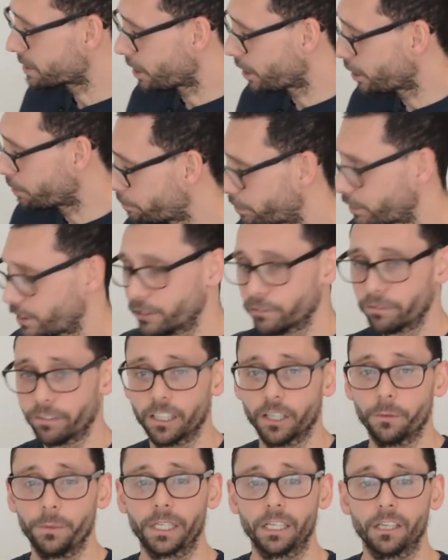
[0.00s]
hopefully you're
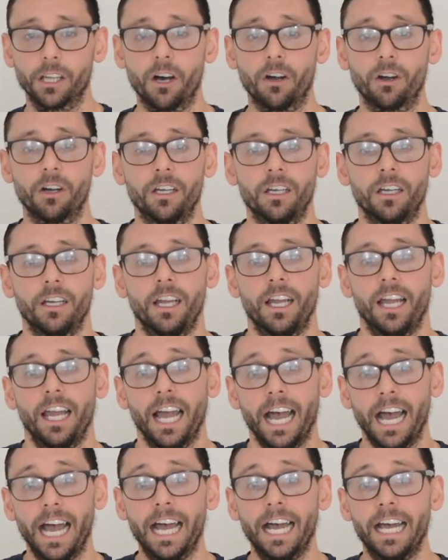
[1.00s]
following along
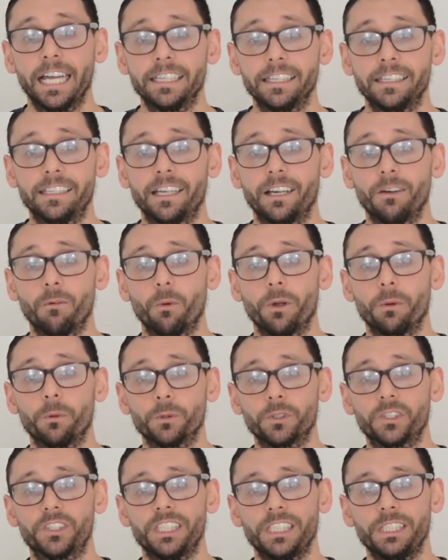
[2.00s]
and we
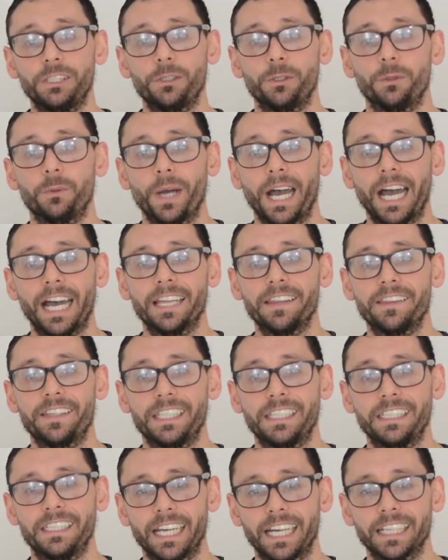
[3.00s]
will see you at
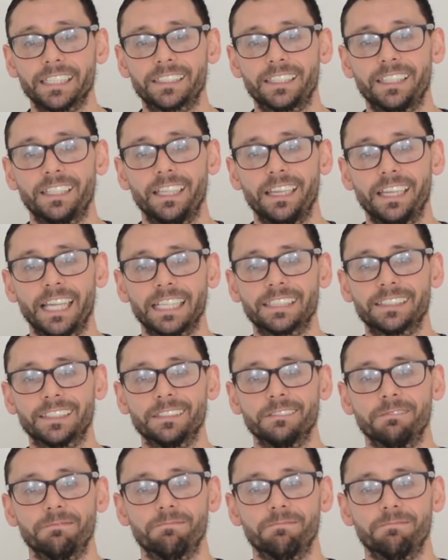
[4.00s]
the next lesson.